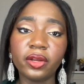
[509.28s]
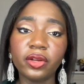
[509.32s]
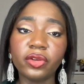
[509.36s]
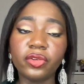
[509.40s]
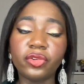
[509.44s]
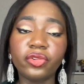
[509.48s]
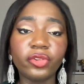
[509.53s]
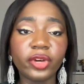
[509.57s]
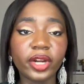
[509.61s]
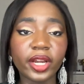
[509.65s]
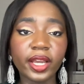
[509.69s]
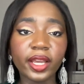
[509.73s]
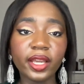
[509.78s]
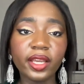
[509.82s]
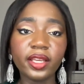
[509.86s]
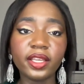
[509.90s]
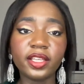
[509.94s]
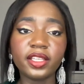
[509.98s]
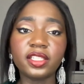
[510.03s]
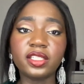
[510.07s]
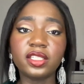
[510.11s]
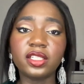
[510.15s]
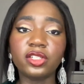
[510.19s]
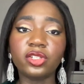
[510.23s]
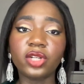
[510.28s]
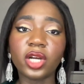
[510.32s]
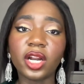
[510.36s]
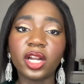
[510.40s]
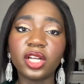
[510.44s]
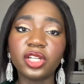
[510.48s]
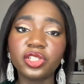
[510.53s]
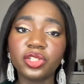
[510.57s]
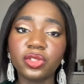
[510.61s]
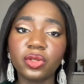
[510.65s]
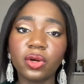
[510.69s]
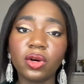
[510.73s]
Gray is the
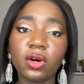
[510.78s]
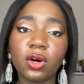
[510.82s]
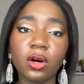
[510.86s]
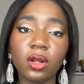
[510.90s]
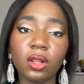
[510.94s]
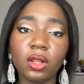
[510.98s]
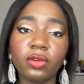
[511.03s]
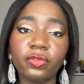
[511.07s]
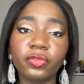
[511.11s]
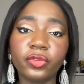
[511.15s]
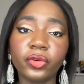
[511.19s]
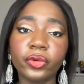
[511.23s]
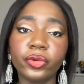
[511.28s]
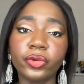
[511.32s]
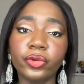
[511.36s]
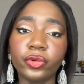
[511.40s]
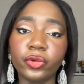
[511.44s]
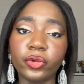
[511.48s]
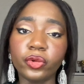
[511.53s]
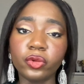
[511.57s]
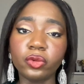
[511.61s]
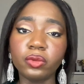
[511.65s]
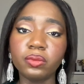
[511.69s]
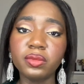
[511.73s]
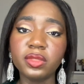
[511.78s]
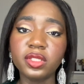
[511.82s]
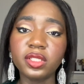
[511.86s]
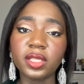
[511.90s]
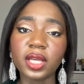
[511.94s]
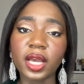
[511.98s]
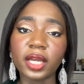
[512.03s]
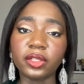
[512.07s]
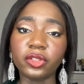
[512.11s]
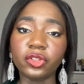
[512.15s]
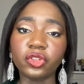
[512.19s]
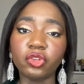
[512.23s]
traditional color for grooms
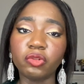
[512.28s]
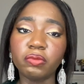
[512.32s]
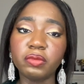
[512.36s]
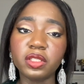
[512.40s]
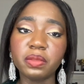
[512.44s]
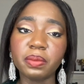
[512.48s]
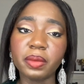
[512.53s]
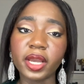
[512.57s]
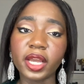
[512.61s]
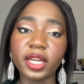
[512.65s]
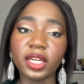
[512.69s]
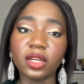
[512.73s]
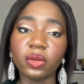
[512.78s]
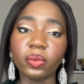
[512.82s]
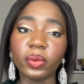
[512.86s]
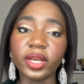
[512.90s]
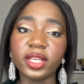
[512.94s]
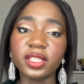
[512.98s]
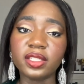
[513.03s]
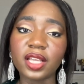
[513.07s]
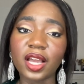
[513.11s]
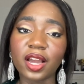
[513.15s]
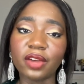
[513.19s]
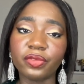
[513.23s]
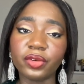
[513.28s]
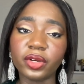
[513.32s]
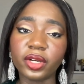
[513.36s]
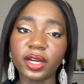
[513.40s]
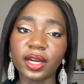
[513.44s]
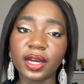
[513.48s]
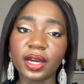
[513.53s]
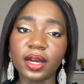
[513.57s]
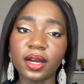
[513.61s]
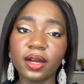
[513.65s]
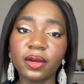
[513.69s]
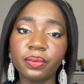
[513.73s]
and groomsmen in West
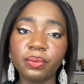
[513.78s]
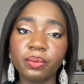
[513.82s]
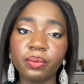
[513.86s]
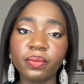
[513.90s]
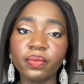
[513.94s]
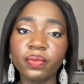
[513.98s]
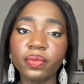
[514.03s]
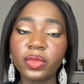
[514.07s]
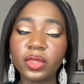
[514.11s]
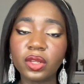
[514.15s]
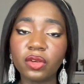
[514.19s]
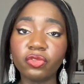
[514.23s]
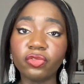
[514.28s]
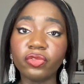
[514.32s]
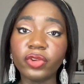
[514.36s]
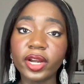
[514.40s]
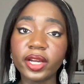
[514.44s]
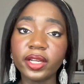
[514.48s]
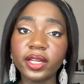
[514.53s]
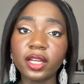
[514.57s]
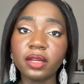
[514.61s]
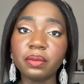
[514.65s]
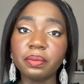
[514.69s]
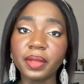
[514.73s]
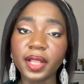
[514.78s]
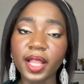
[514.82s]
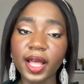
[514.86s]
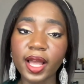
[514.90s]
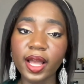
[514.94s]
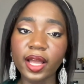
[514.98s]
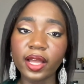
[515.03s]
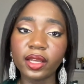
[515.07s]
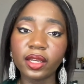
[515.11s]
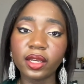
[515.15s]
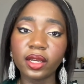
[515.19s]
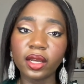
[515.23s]
Africa. Red and
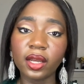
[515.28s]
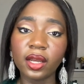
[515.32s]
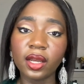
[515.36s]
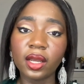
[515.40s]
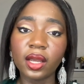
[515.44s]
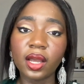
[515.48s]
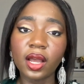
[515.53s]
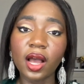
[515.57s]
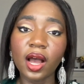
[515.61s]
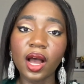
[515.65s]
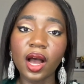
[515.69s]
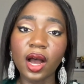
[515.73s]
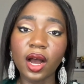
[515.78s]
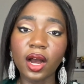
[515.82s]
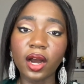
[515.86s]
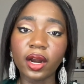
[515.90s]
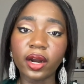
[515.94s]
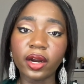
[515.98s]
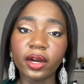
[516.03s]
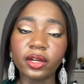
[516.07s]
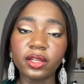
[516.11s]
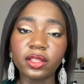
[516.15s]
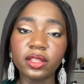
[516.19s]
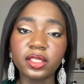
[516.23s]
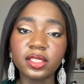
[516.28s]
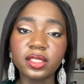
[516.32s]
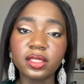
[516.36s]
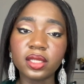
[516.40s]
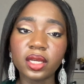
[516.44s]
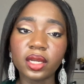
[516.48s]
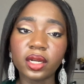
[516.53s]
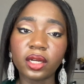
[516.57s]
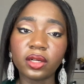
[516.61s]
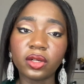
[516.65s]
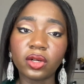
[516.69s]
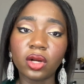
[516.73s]
black are the
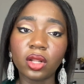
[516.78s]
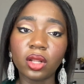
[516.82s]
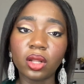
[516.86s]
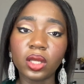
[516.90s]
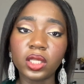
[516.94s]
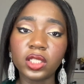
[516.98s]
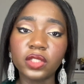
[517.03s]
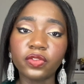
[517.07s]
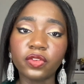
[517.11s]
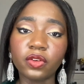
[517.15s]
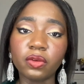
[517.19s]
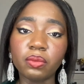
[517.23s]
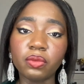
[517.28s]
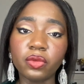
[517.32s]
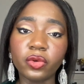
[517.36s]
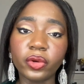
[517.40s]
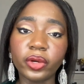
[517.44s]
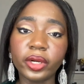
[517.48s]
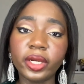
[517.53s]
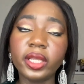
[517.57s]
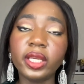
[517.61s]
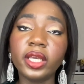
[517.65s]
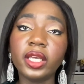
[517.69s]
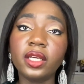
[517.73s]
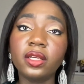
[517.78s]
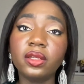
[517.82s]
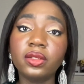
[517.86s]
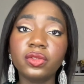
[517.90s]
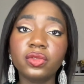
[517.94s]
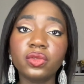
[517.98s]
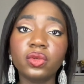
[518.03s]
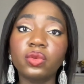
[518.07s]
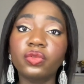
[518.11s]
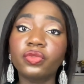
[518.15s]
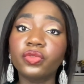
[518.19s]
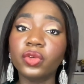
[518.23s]
standard colors for mourning,
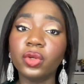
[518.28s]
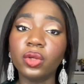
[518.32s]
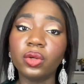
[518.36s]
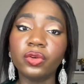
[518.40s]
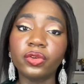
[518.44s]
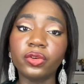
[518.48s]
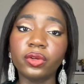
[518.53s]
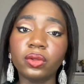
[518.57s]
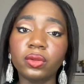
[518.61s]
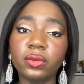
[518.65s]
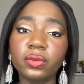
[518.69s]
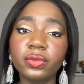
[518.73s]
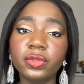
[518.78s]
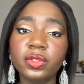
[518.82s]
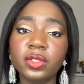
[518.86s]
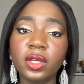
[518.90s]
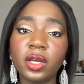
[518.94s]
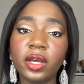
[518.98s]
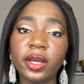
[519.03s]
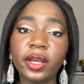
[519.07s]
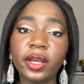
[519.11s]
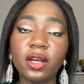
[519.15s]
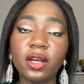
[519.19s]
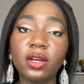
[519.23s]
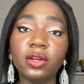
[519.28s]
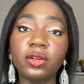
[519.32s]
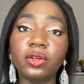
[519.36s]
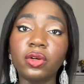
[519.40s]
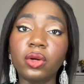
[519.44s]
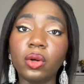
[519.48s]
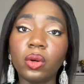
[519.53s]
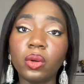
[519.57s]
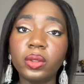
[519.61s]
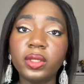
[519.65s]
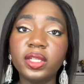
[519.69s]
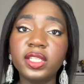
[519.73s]
so funerals.
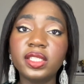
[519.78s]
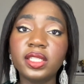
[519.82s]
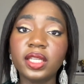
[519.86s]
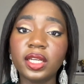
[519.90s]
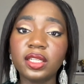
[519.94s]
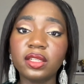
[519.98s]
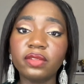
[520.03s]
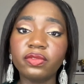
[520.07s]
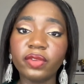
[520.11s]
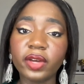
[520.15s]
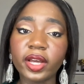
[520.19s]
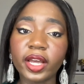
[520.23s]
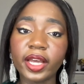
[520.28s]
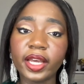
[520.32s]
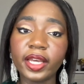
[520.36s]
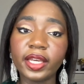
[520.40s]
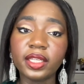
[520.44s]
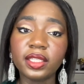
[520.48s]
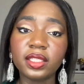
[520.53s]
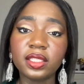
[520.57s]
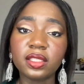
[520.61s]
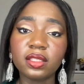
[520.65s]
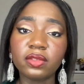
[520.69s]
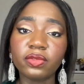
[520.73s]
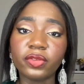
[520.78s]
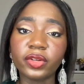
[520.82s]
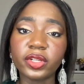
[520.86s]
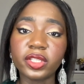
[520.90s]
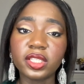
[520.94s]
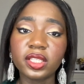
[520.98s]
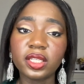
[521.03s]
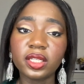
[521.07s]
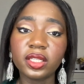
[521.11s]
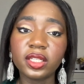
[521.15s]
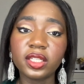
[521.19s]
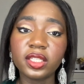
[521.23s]
Gold signifies
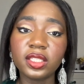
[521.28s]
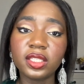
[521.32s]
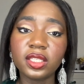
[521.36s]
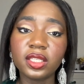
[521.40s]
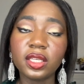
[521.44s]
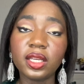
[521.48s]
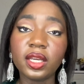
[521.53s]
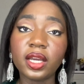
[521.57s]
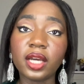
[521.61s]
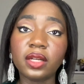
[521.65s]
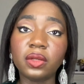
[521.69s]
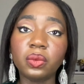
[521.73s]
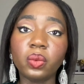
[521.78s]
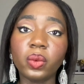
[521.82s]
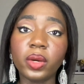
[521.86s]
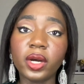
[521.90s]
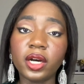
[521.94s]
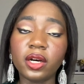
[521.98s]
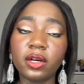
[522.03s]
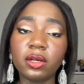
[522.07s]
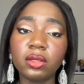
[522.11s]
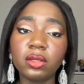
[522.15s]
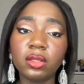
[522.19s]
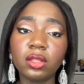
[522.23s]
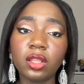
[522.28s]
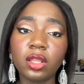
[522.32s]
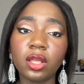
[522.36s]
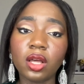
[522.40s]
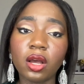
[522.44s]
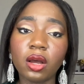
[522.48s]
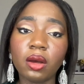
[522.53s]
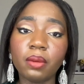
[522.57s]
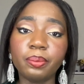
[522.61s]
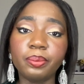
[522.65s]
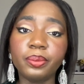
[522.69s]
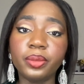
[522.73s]
fertility and wealth.
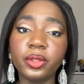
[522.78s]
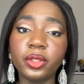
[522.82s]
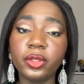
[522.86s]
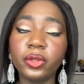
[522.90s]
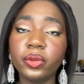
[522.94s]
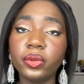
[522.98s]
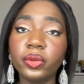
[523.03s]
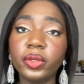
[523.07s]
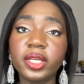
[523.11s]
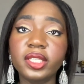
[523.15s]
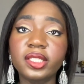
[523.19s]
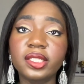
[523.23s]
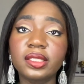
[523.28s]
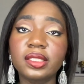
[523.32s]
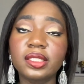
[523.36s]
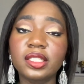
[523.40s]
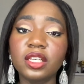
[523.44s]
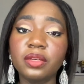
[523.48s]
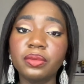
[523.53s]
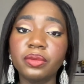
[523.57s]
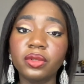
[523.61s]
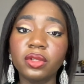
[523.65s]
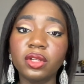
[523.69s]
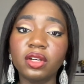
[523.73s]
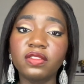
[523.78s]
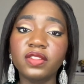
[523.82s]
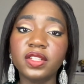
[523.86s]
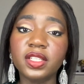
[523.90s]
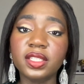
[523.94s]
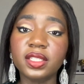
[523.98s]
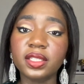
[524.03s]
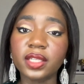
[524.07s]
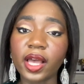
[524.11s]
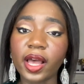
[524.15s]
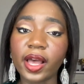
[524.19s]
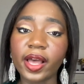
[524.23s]
Blue is a symbol of the
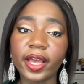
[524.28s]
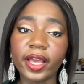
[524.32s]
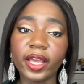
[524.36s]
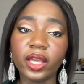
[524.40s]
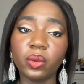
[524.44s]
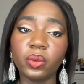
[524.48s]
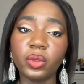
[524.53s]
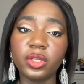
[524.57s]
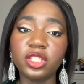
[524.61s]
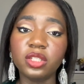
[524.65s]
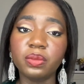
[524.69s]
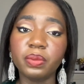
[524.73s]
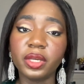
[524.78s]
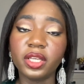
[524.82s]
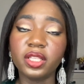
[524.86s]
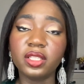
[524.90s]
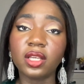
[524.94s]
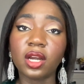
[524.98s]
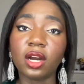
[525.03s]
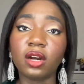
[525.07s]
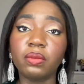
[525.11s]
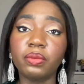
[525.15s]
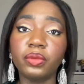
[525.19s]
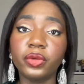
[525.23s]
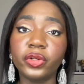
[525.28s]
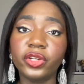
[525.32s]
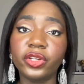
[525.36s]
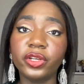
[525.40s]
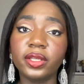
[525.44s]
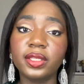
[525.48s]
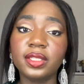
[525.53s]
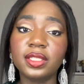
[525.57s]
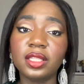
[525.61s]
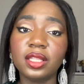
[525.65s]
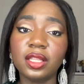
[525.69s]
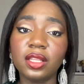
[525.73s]
sky, which means
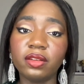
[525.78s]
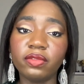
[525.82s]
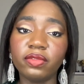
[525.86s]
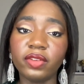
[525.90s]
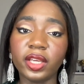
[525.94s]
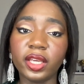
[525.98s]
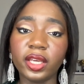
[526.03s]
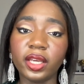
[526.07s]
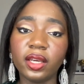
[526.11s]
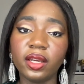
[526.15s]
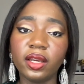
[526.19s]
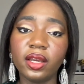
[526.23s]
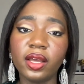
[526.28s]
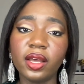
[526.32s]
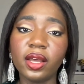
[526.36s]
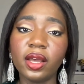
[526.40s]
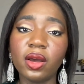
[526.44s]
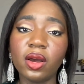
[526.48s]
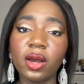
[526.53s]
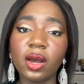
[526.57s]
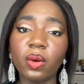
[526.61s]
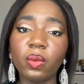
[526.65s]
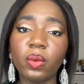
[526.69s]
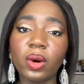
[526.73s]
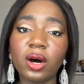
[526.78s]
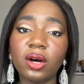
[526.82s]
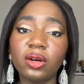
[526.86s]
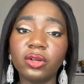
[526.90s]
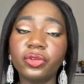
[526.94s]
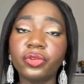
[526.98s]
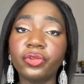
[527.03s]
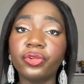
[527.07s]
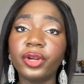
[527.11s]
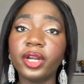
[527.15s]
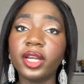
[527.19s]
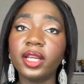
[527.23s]
harmonious living, while
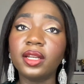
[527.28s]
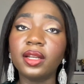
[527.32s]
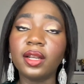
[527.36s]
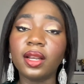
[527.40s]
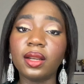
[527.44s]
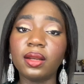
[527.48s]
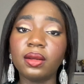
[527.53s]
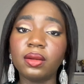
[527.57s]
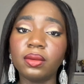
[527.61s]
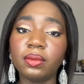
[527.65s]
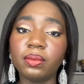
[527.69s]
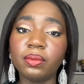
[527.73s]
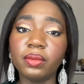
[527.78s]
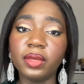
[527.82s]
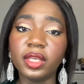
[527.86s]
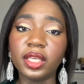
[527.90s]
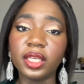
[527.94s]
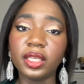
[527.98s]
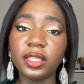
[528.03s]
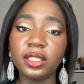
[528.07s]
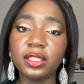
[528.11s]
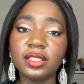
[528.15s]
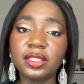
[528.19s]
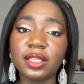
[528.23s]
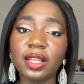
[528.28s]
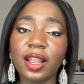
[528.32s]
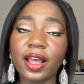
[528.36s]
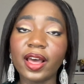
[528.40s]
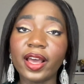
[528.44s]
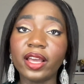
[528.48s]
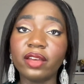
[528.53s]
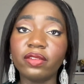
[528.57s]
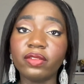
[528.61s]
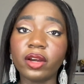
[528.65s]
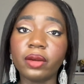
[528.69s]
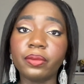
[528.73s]
green means
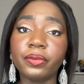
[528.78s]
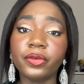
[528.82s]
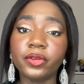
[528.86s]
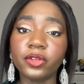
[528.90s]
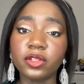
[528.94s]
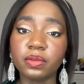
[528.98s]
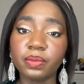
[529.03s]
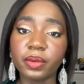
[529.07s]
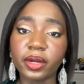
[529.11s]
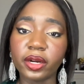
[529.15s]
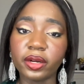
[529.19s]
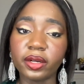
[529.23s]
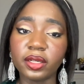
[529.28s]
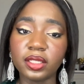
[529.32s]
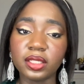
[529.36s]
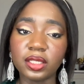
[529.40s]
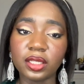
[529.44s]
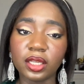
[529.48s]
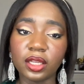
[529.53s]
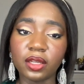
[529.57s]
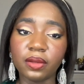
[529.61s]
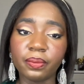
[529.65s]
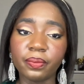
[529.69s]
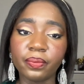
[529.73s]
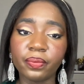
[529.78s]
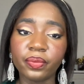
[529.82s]
life and prosperity.